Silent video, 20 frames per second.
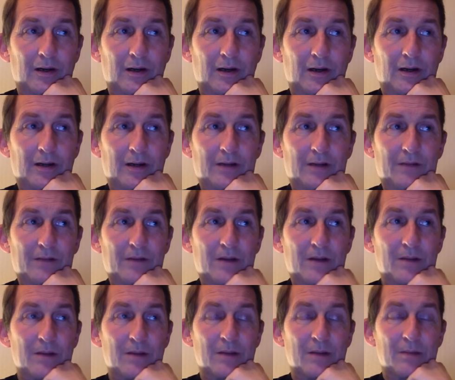And
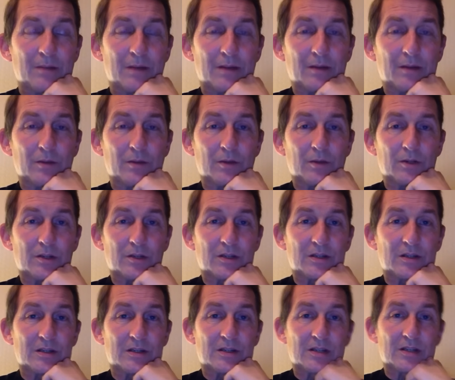fine, my mother was
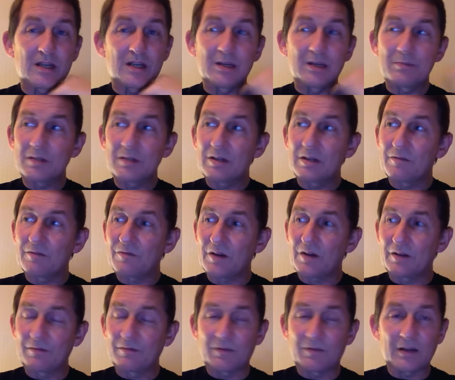in seems in
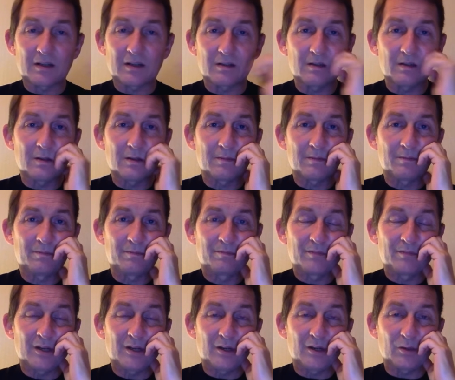fine fettle,
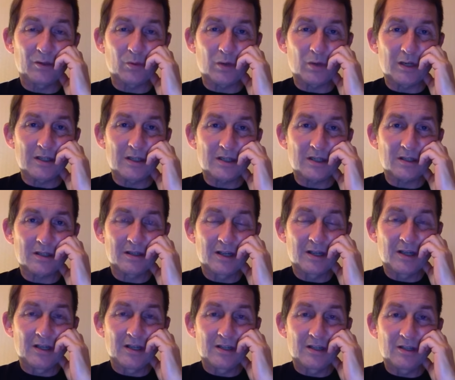health wise.
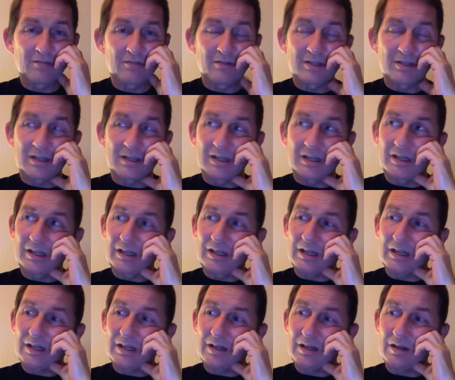She'd recently
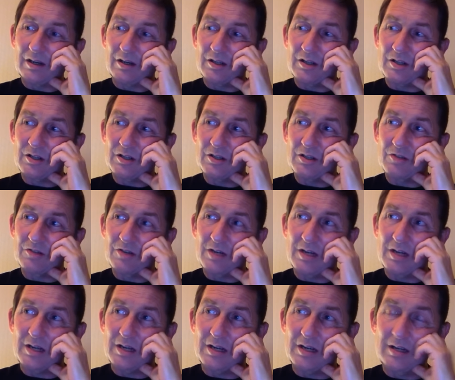had heart
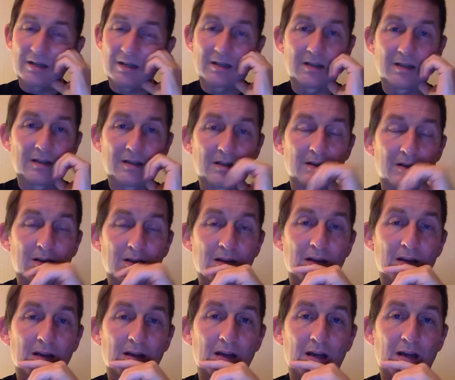surgery
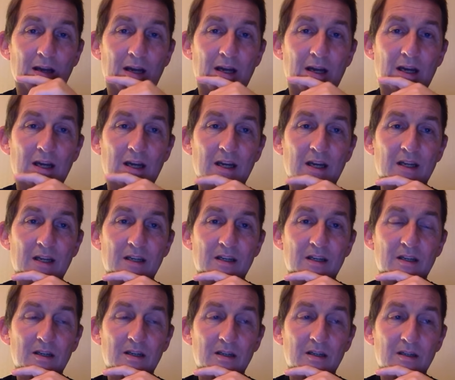and
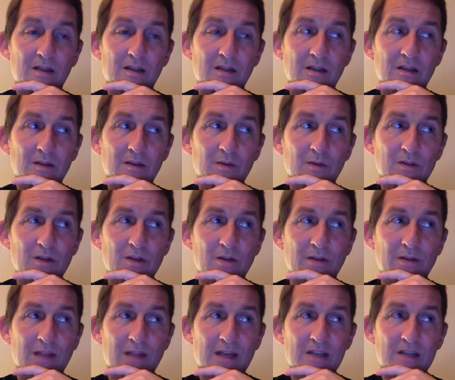was
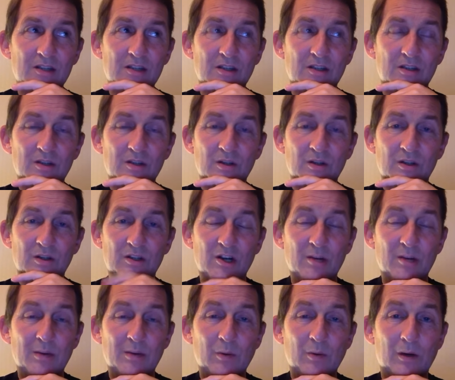over that and doing
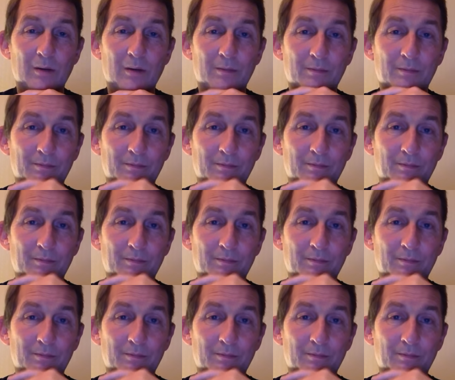terribly well